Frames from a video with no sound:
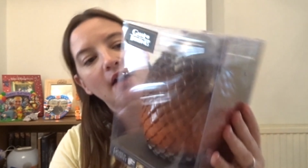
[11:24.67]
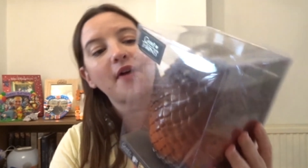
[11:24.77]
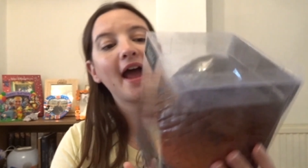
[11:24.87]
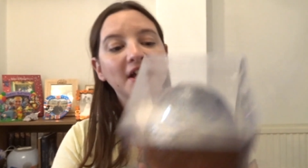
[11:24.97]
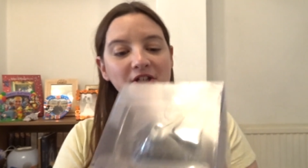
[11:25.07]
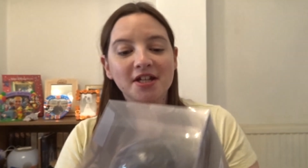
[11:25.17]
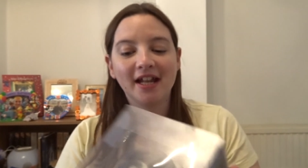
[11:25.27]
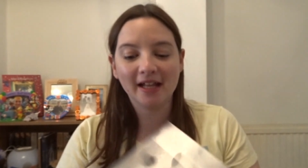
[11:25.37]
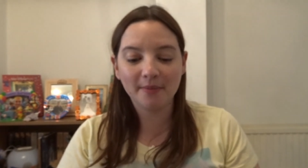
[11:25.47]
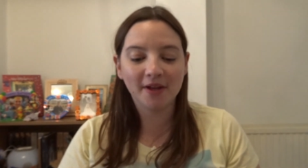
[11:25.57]
I've
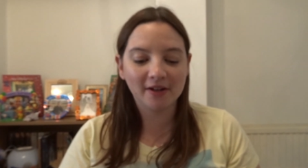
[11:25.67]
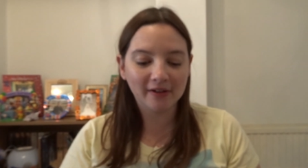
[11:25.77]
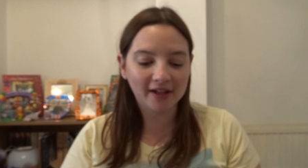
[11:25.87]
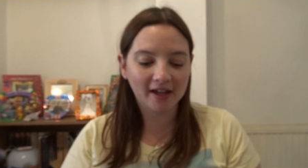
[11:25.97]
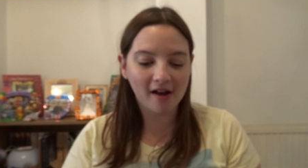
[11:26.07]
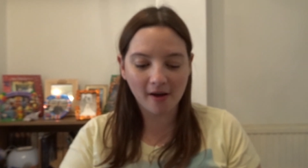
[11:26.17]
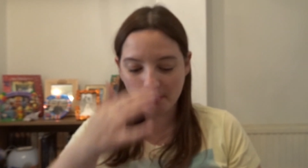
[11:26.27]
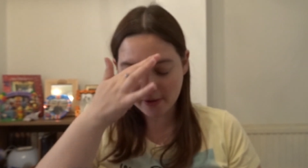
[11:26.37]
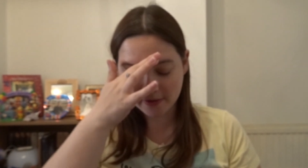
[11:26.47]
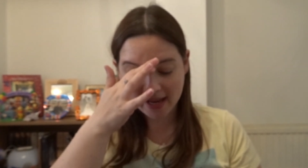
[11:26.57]
actually been looking
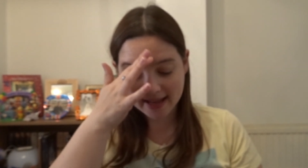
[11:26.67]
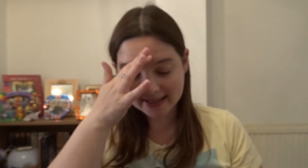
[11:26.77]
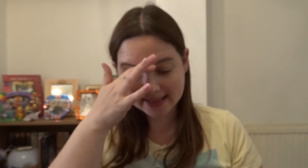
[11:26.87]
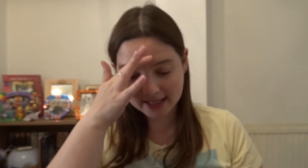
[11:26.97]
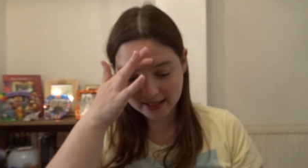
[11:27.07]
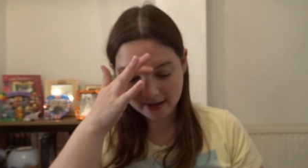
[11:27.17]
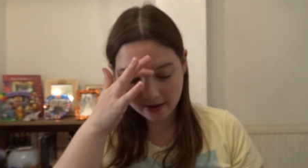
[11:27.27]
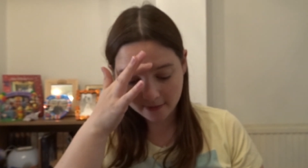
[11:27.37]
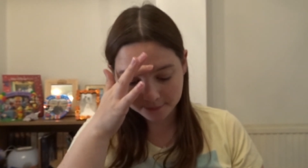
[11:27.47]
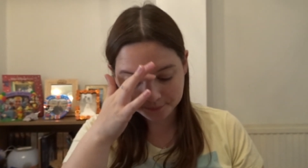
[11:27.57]
up on Etsy
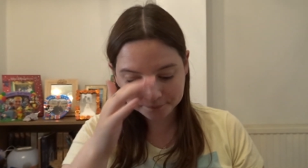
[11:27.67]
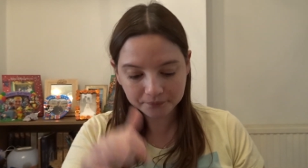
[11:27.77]
um,